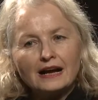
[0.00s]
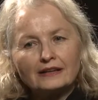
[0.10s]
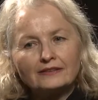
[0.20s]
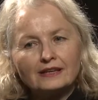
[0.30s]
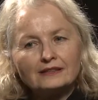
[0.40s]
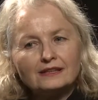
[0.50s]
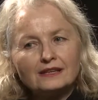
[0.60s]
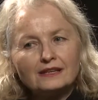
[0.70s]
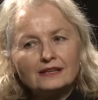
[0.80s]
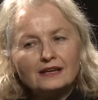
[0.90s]
I think
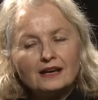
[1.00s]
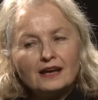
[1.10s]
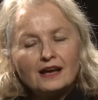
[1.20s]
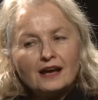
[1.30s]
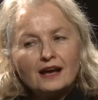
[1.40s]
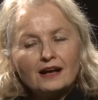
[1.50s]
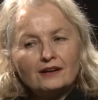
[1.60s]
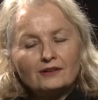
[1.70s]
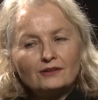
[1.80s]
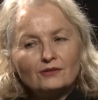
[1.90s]
the
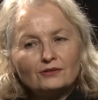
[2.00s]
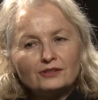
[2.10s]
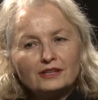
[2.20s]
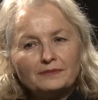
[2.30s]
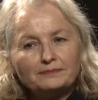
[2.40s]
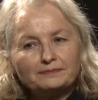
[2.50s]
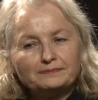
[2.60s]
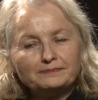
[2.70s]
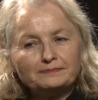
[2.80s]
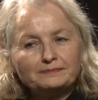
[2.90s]
uh, all the
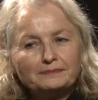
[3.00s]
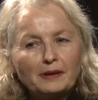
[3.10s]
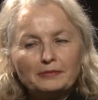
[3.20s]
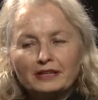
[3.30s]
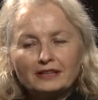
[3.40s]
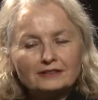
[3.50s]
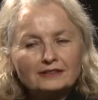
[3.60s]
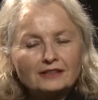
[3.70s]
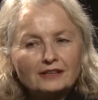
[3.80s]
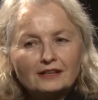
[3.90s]
public
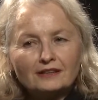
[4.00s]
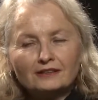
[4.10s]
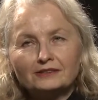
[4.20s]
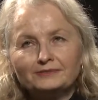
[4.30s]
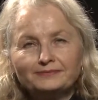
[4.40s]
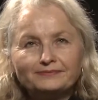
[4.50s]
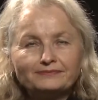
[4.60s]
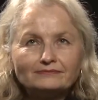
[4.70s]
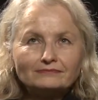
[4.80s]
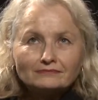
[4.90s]
um,
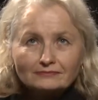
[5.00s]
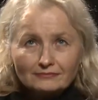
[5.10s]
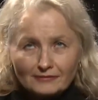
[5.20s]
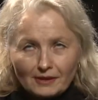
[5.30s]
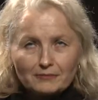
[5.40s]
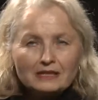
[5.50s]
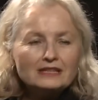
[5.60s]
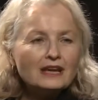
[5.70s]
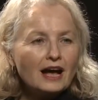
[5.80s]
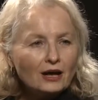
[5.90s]

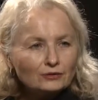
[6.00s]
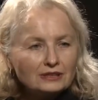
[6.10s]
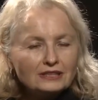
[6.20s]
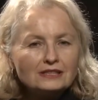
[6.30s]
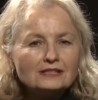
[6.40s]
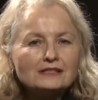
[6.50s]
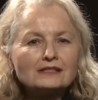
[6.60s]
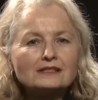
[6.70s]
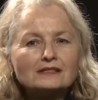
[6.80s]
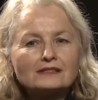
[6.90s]
media
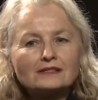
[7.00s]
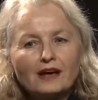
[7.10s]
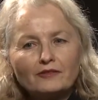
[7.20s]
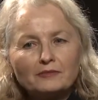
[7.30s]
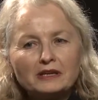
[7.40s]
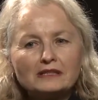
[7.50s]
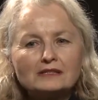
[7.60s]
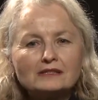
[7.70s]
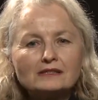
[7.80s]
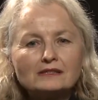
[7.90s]
outlets,
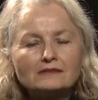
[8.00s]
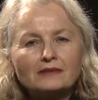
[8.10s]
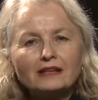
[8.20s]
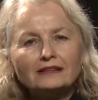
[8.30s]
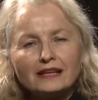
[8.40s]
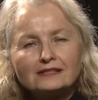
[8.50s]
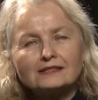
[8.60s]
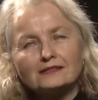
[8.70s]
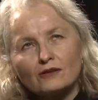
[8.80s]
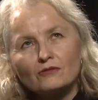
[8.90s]
governments, less
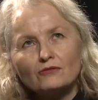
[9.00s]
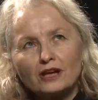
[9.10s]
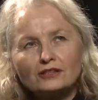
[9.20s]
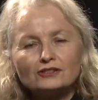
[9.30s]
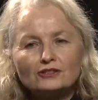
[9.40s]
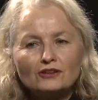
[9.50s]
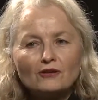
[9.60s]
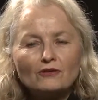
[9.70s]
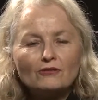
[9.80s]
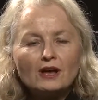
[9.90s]
so
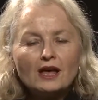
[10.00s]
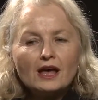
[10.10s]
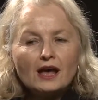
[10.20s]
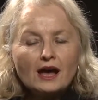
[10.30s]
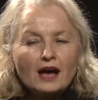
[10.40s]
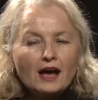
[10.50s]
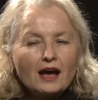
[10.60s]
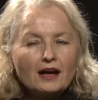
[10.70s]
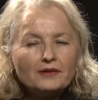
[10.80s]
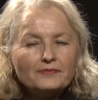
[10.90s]
NGO,
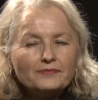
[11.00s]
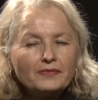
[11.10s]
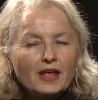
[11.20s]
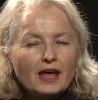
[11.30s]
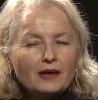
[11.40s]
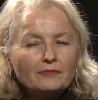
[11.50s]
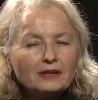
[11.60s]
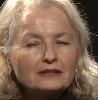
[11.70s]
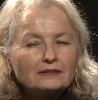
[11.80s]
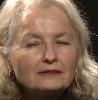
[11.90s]
um,
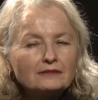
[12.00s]
but